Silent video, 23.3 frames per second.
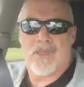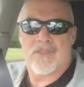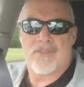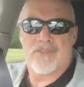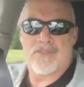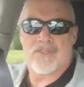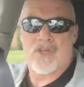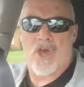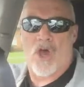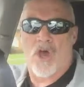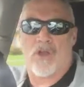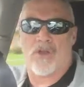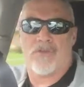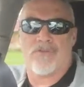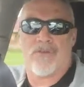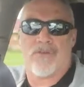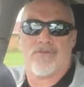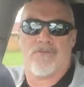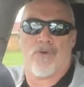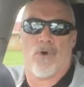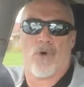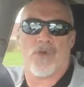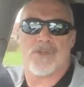the tone of
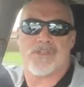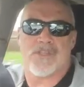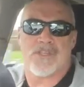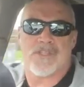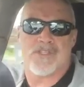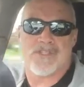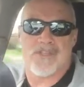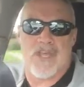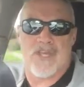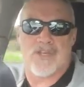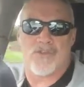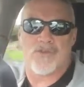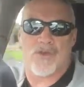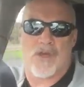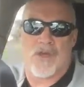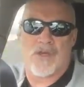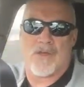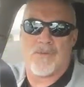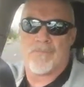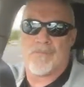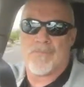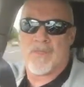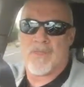your voice,
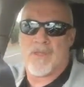etc.,